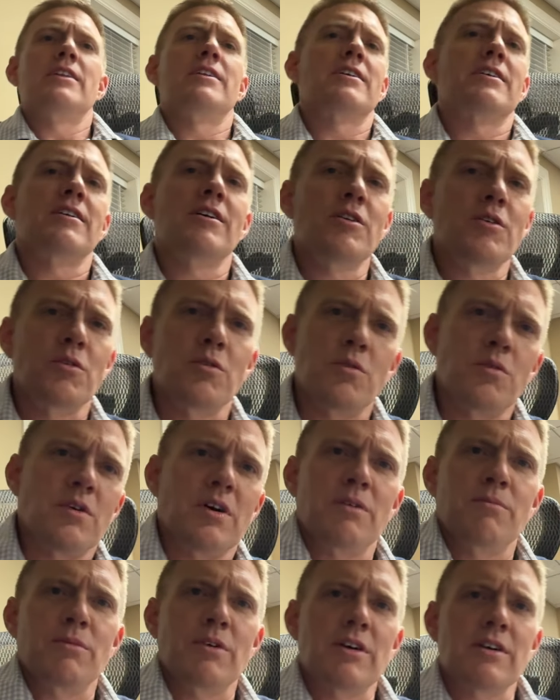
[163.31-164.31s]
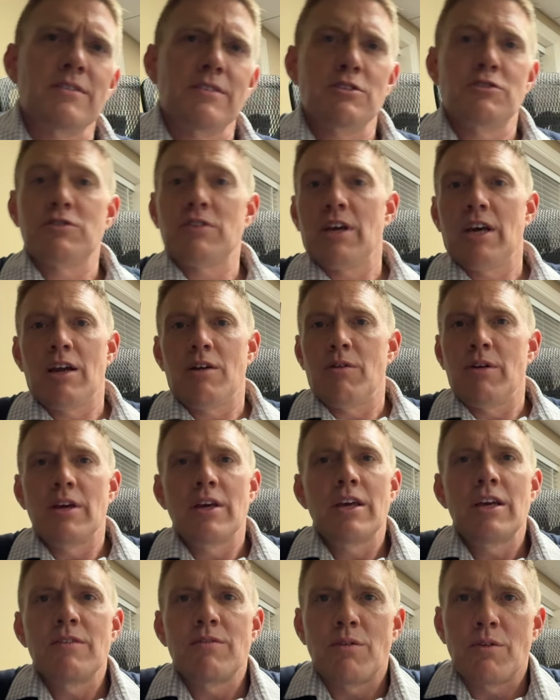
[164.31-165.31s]
to go among the scary,
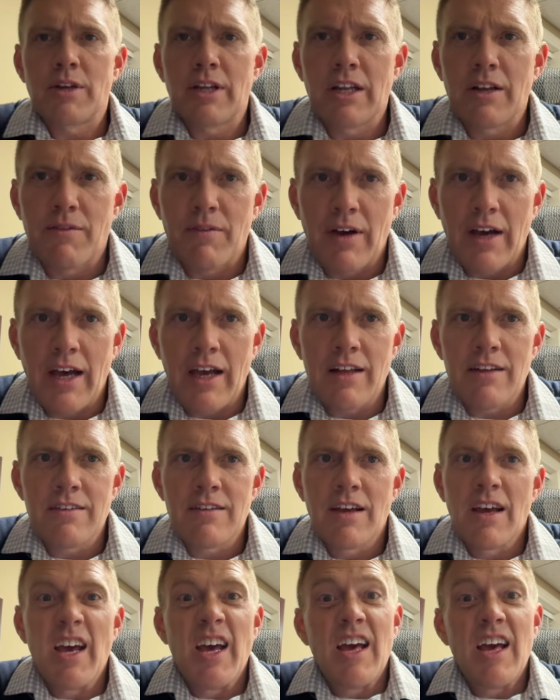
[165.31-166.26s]
evil Ninevites.